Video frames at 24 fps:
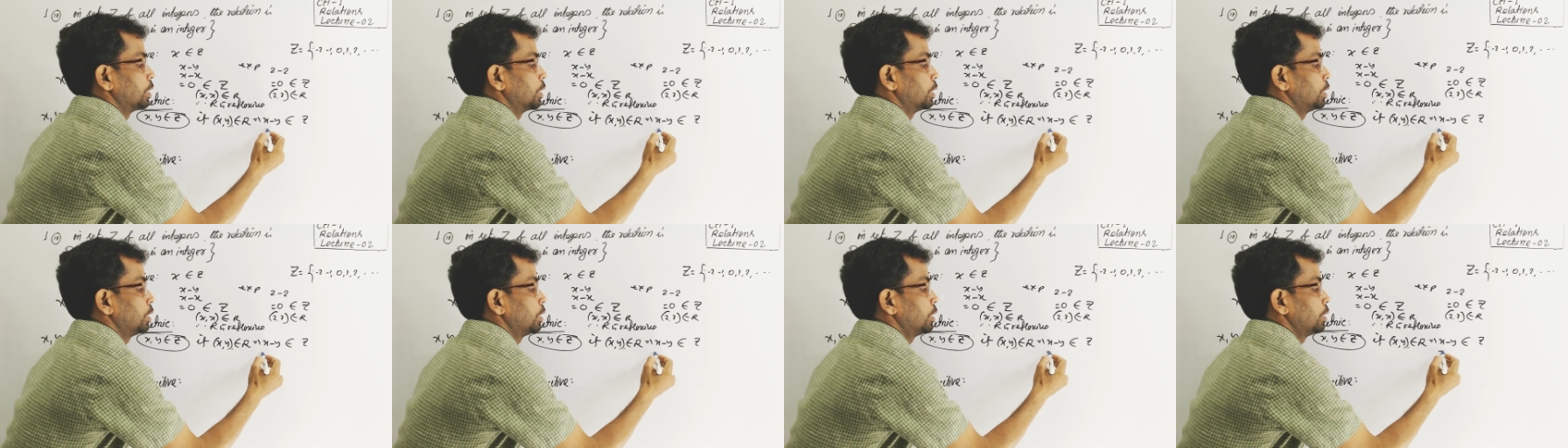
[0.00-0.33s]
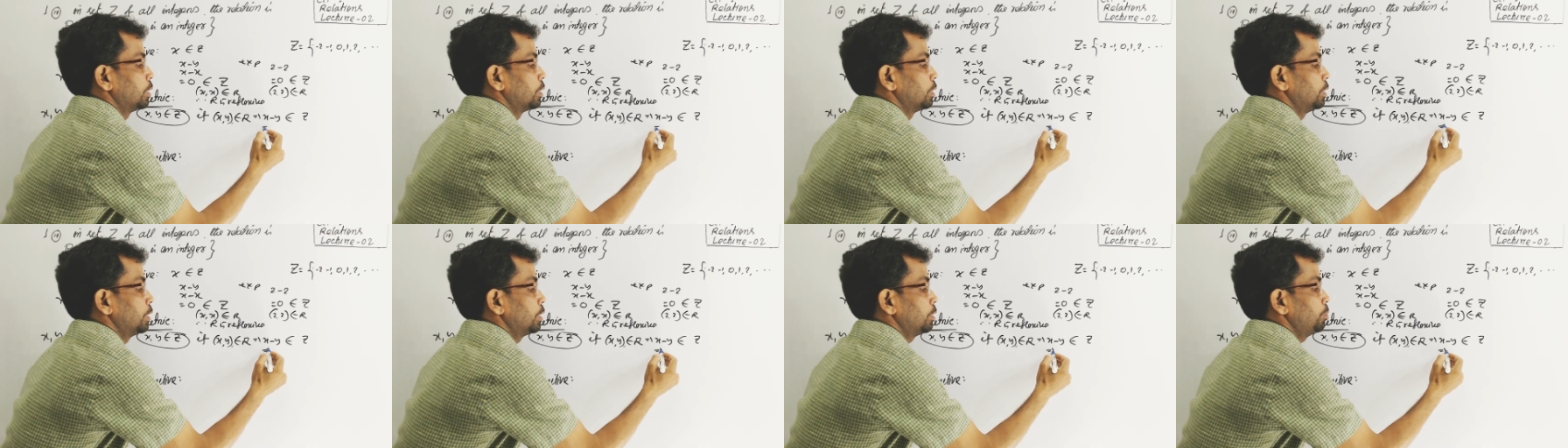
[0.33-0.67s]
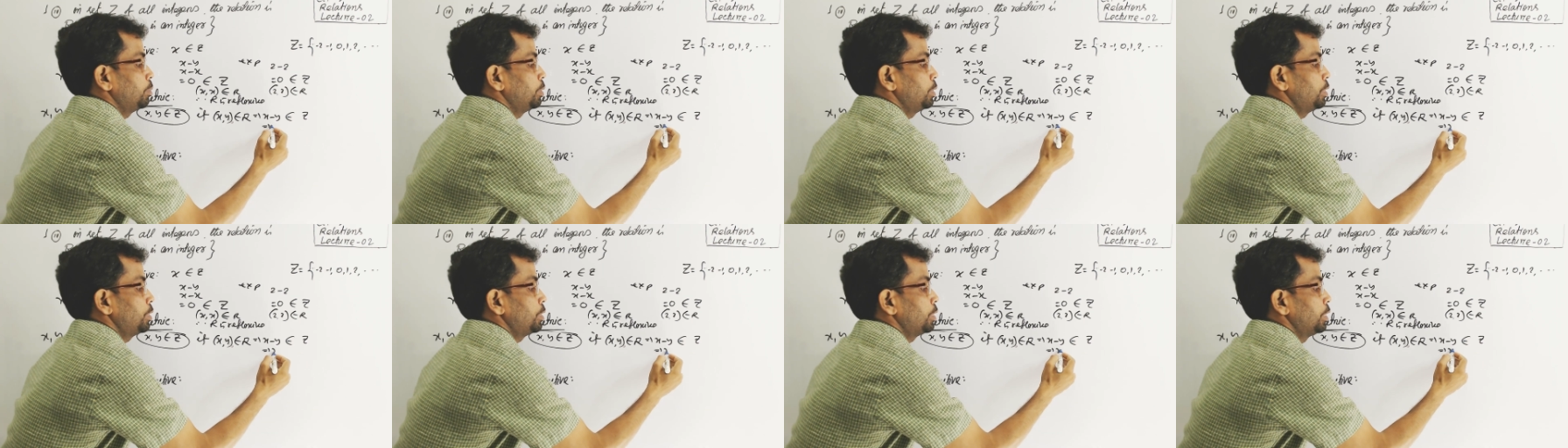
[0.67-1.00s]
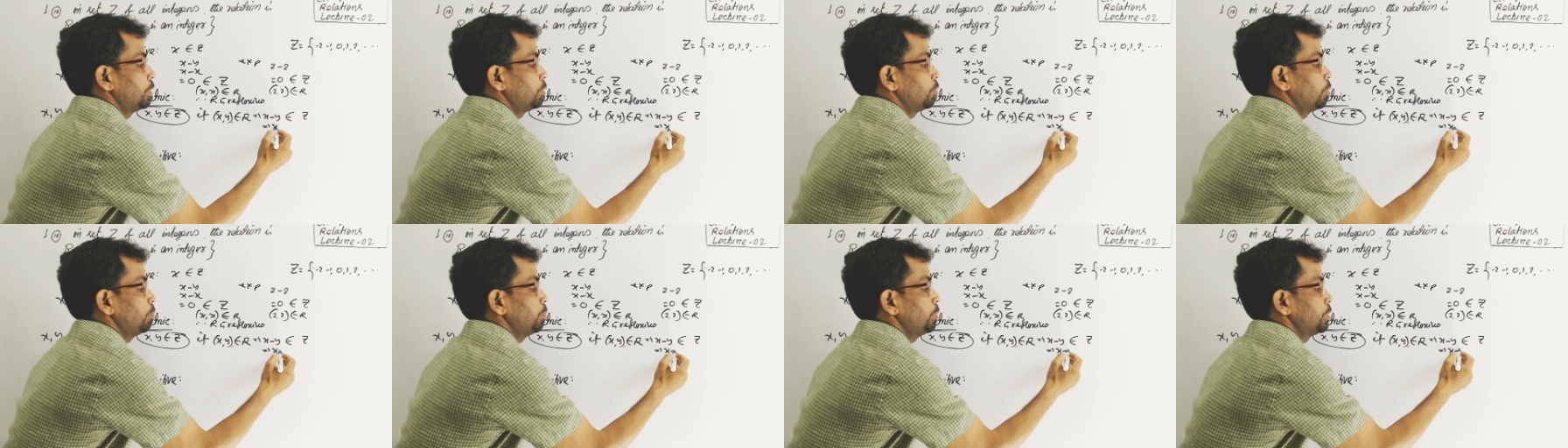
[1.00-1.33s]
That means it will be
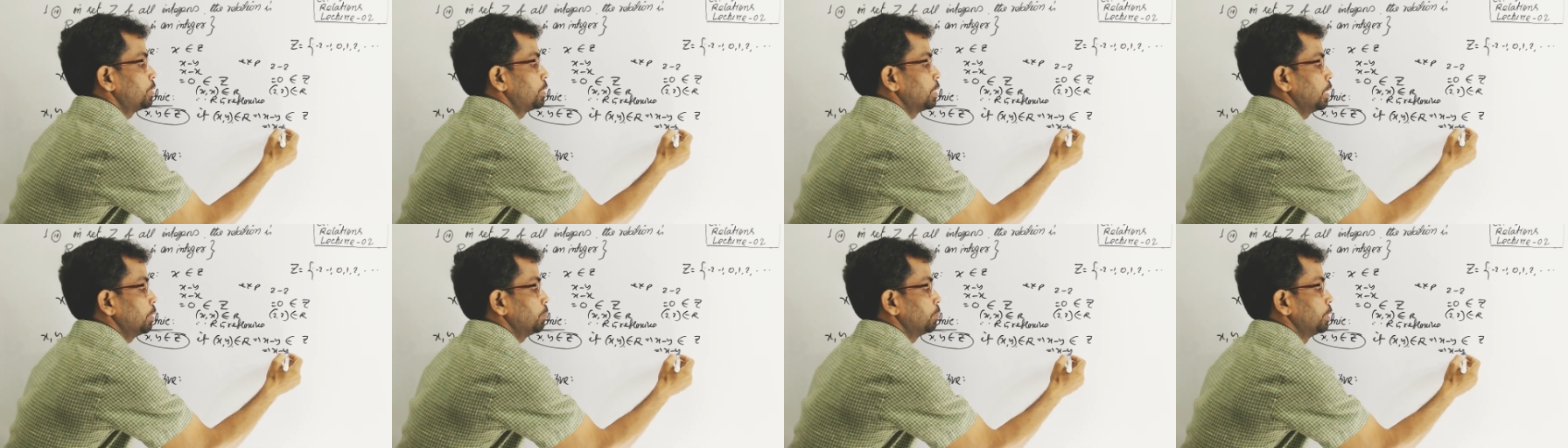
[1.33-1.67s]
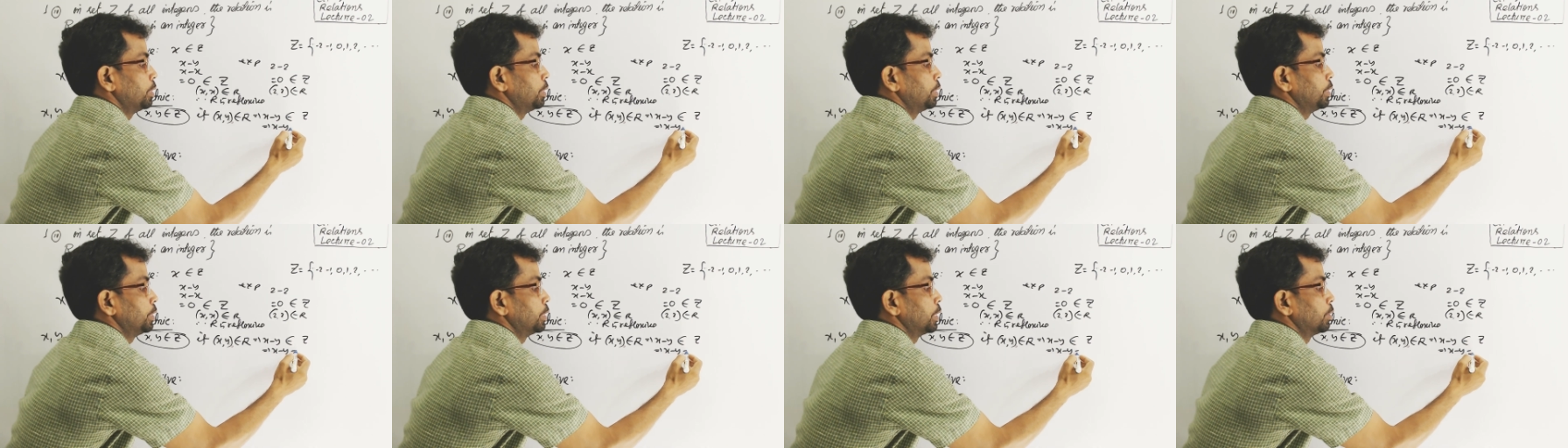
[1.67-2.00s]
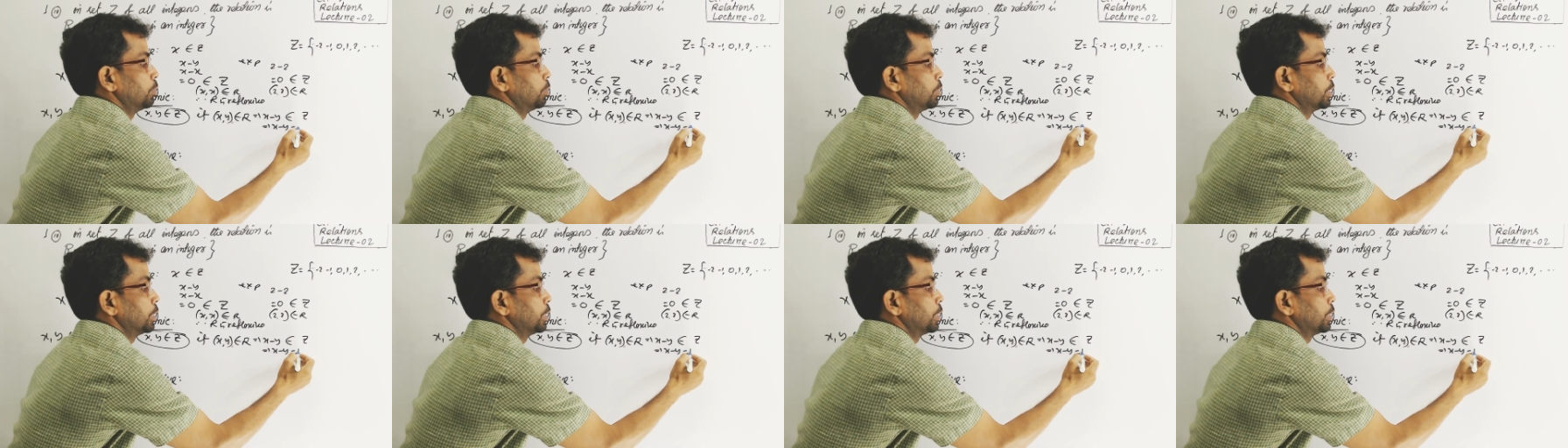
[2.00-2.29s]
some integer. We can take,